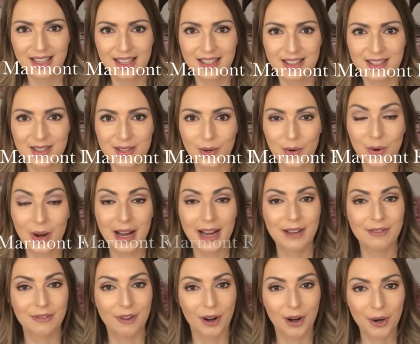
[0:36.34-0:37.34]
So
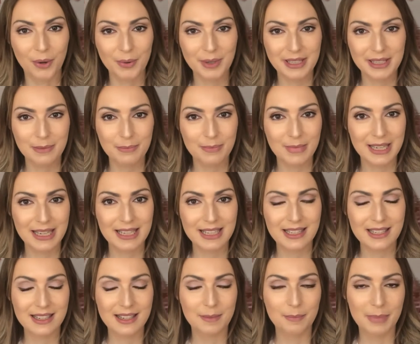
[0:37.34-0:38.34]
I've already
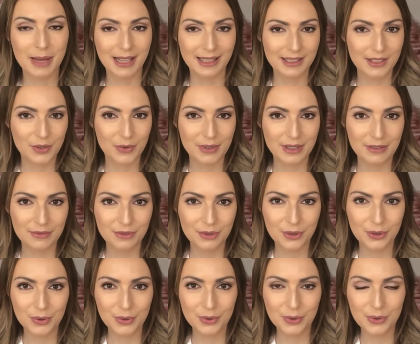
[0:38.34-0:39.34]
made a belt
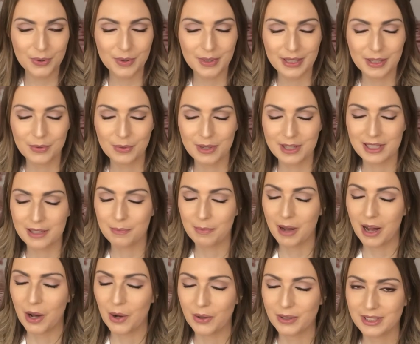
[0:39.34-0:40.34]
review. It was
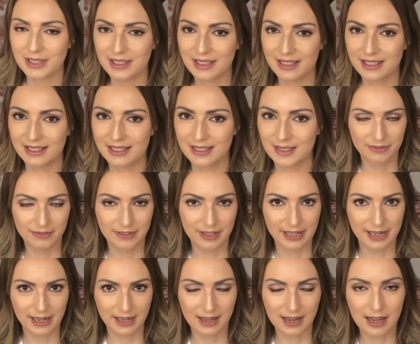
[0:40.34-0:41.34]
about the
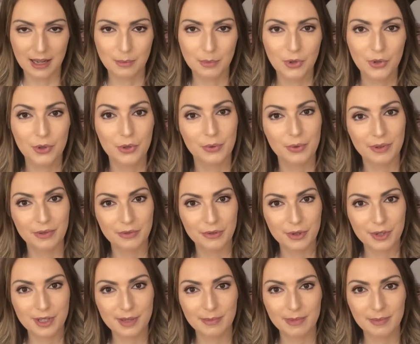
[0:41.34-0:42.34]
Ferragamo
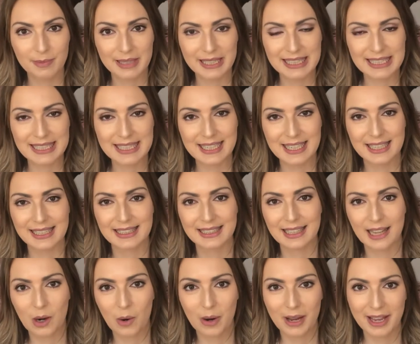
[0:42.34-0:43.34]
reversible belt, and
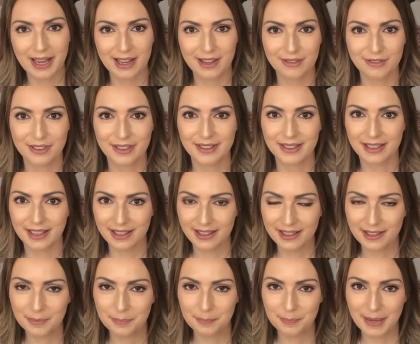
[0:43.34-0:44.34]
now I have
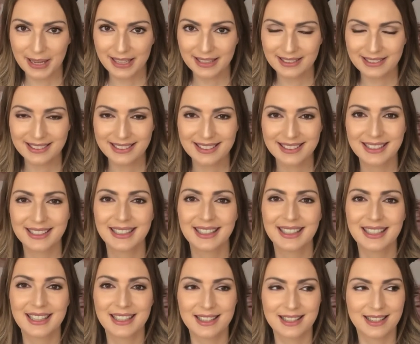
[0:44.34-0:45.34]
another belt
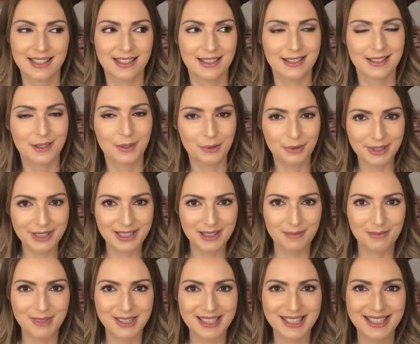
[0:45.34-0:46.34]
since
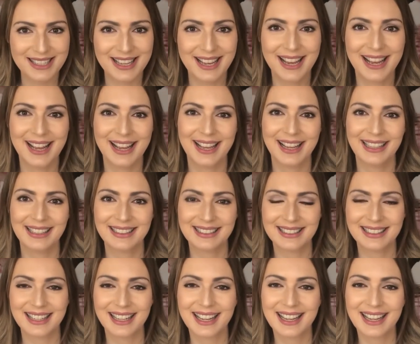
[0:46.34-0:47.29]
Christmas, and